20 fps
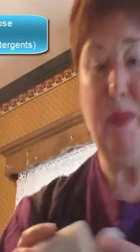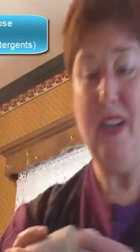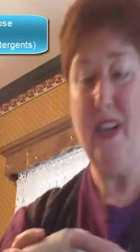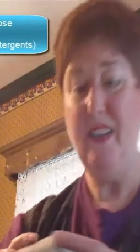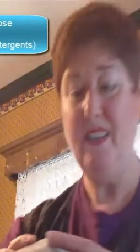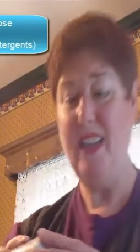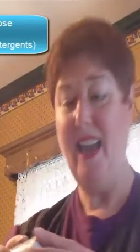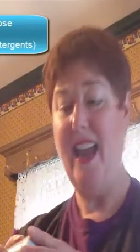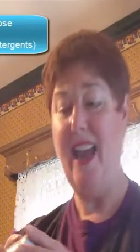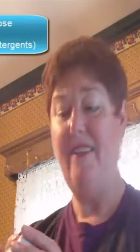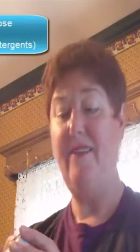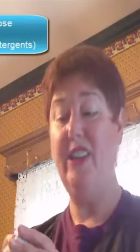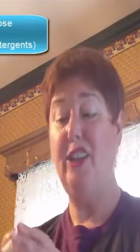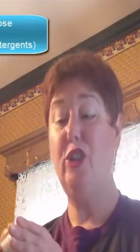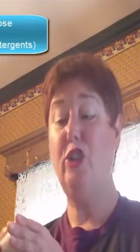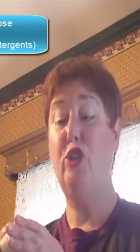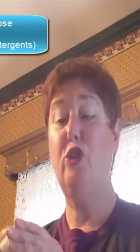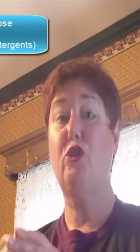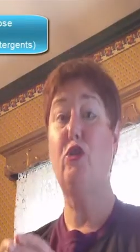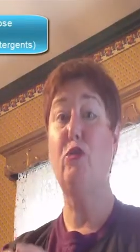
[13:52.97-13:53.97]
because I have
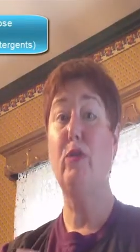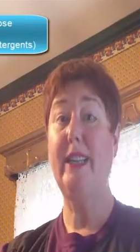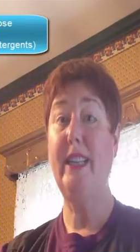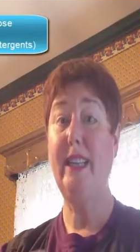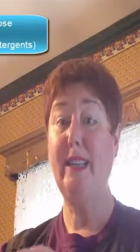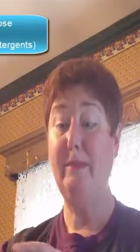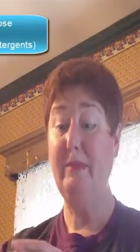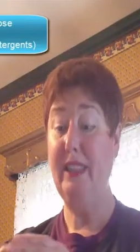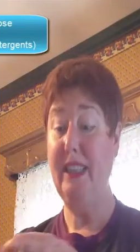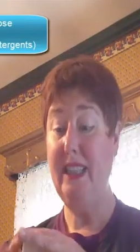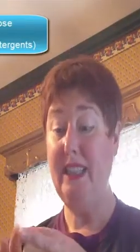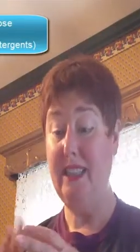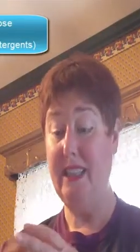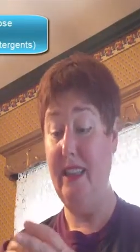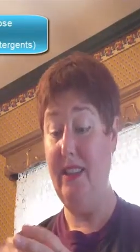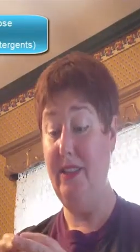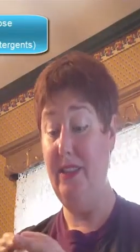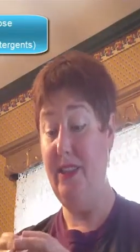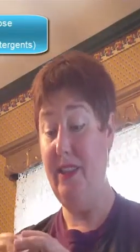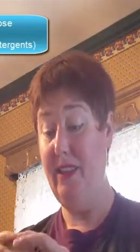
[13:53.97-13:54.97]
extremely
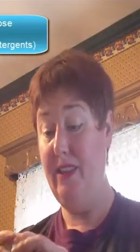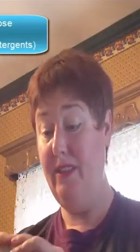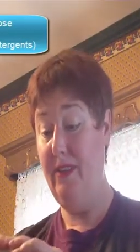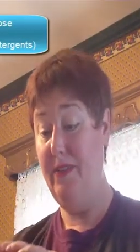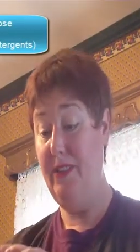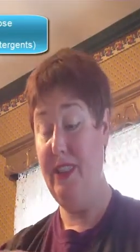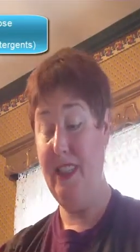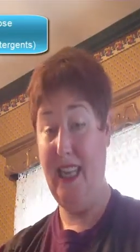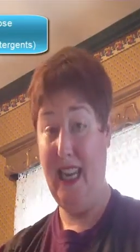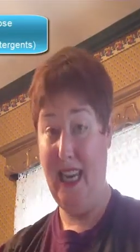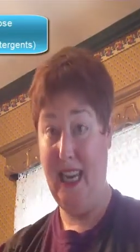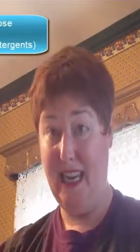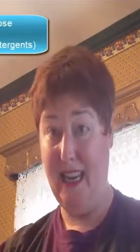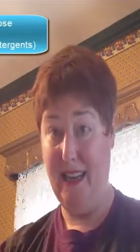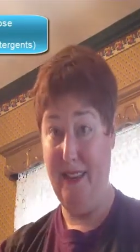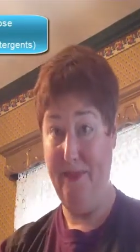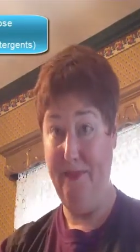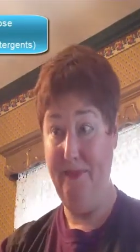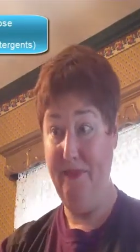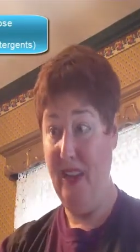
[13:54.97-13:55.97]
sensitive
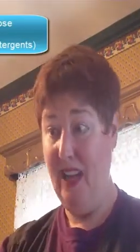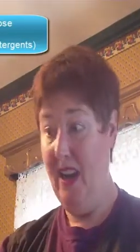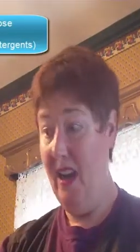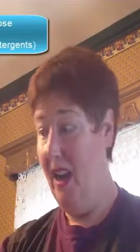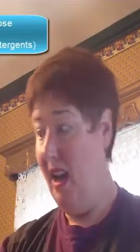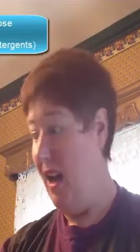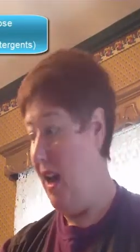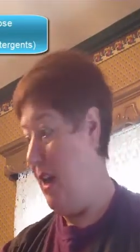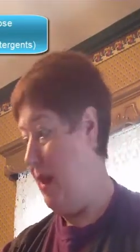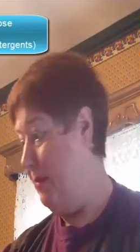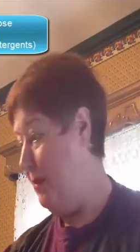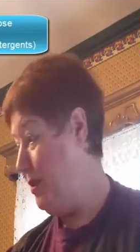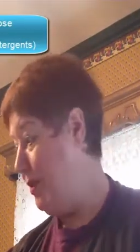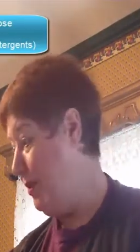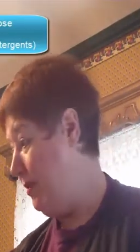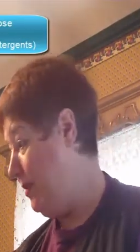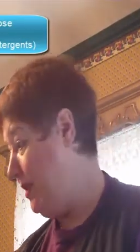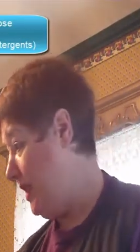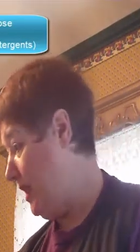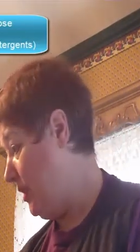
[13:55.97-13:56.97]
skin
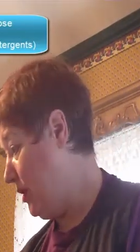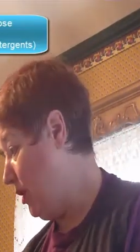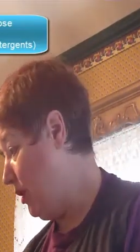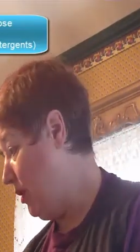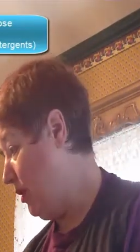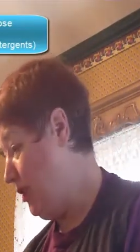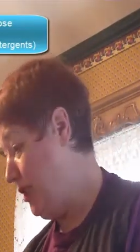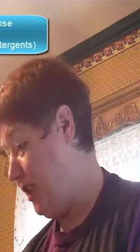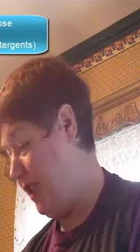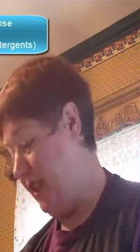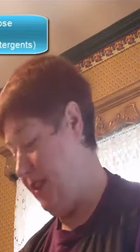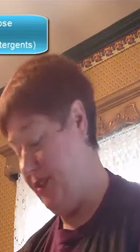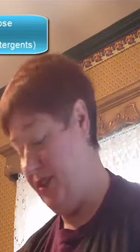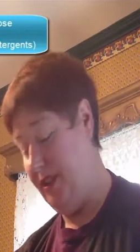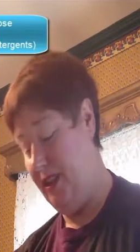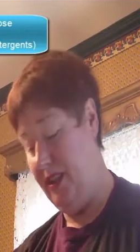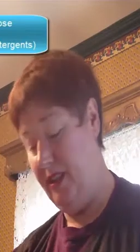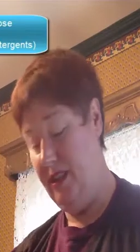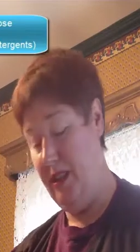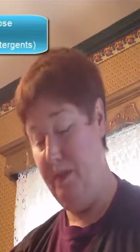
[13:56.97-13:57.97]
to
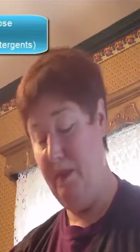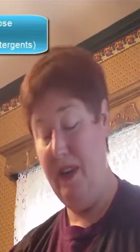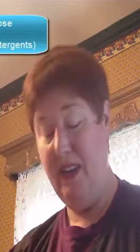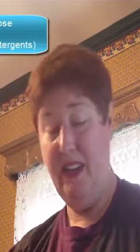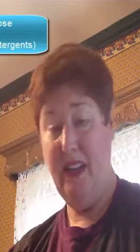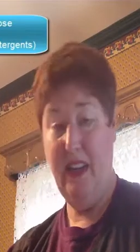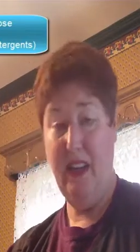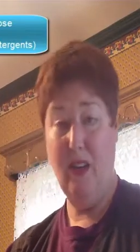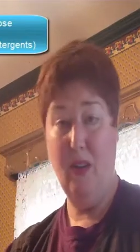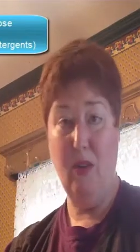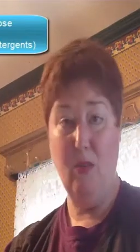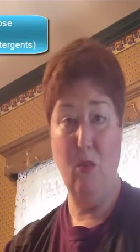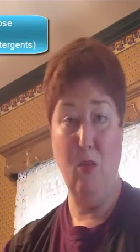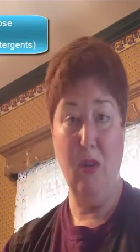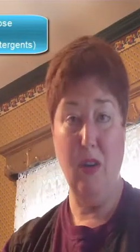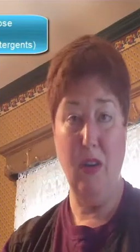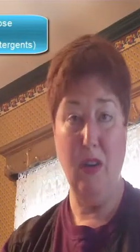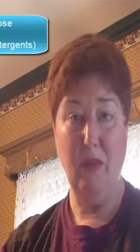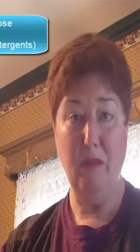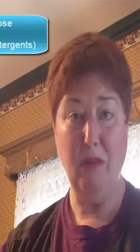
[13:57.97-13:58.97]
detergents, and depending on
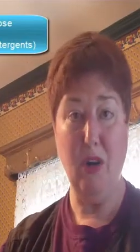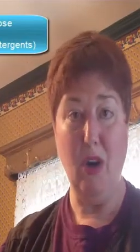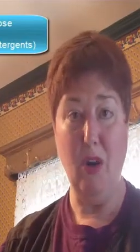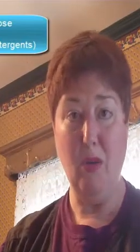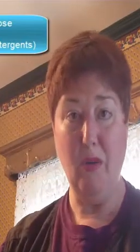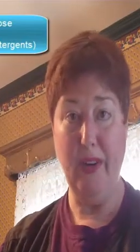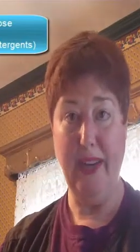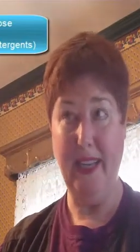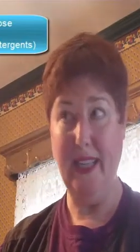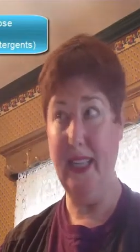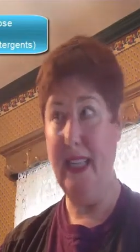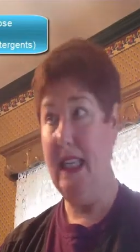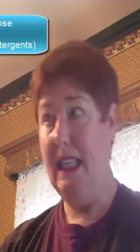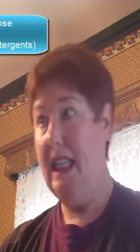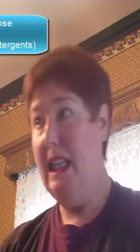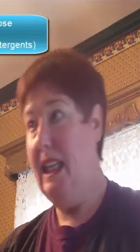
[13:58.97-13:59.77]
where I'm going,